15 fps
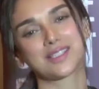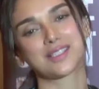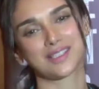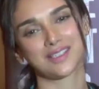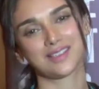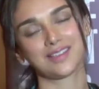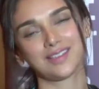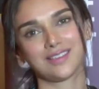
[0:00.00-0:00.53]

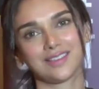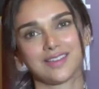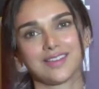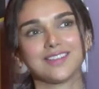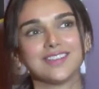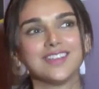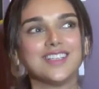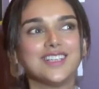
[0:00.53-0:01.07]
person in the
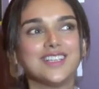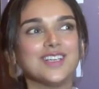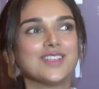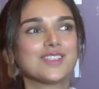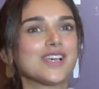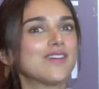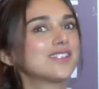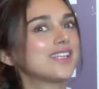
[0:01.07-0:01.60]
theater.
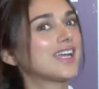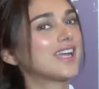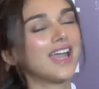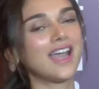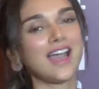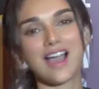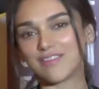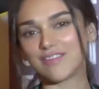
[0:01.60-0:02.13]
So I was like,
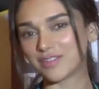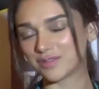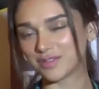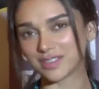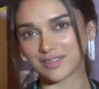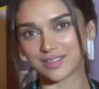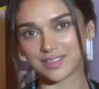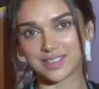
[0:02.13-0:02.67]
I have to
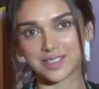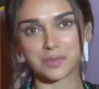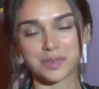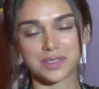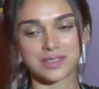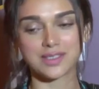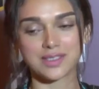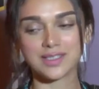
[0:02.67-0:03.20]
work with this
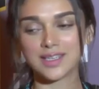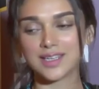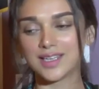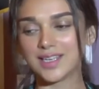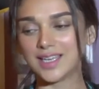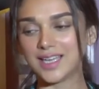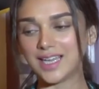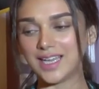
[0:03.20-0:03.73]
person.
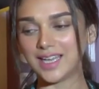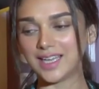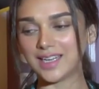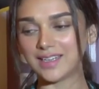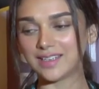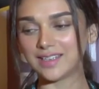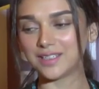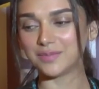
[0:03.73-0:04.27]

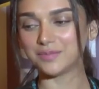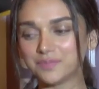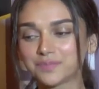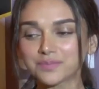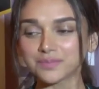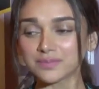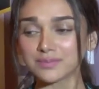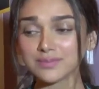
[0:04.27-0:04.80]
And
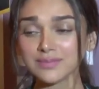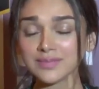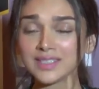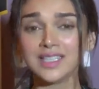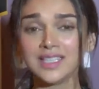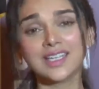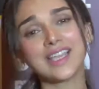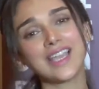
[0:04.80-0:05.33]

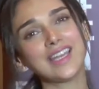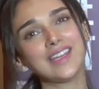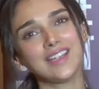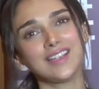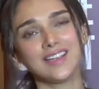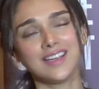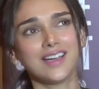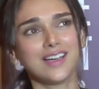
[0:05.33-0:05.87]
again,
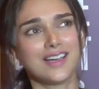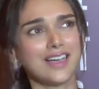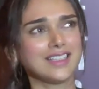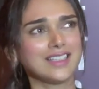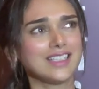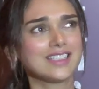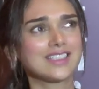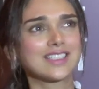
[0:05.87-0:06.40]

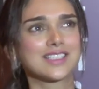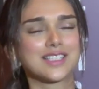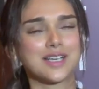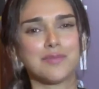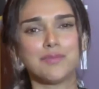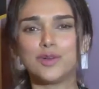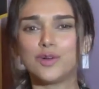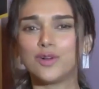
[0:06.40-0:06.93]
I think
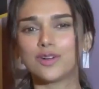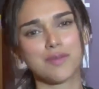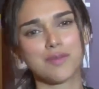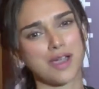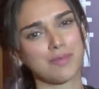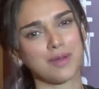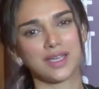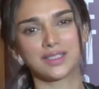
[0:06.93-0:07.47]
sab log
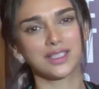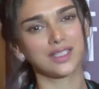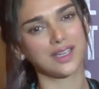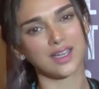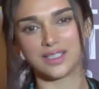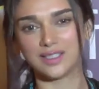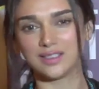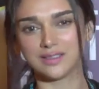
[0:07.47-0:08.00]
Mahabharat ki
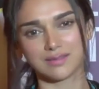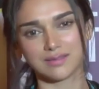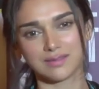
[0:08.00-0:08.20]
kahani